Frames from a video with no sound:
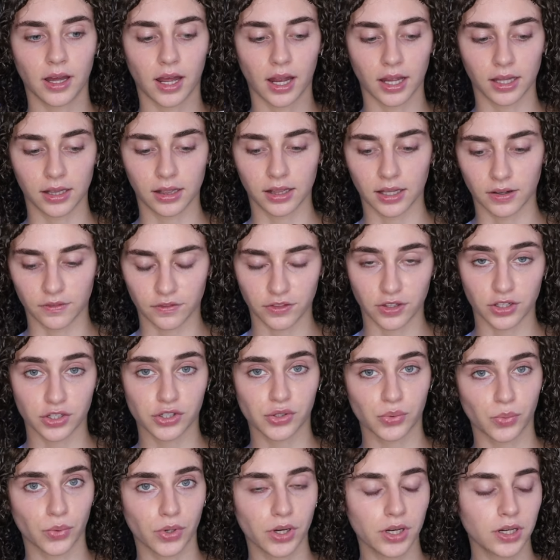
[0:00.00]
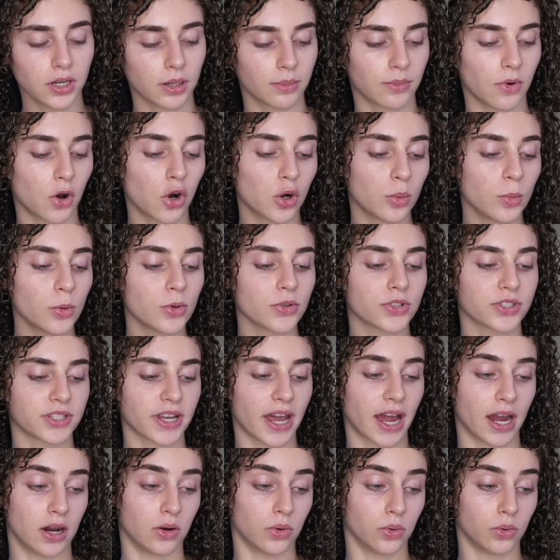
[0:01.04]
I love this one. I'm almost
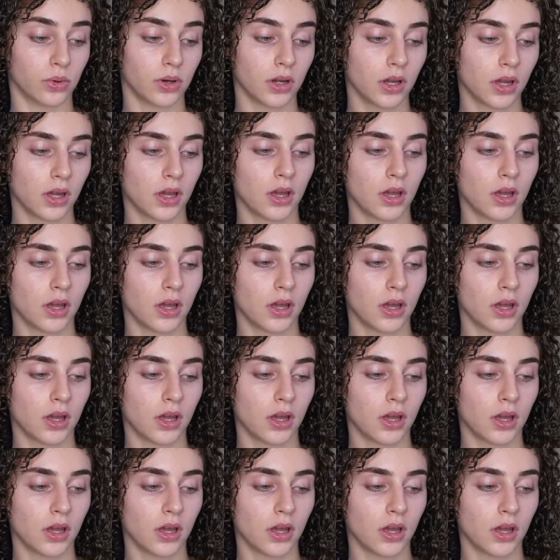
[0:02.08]
out.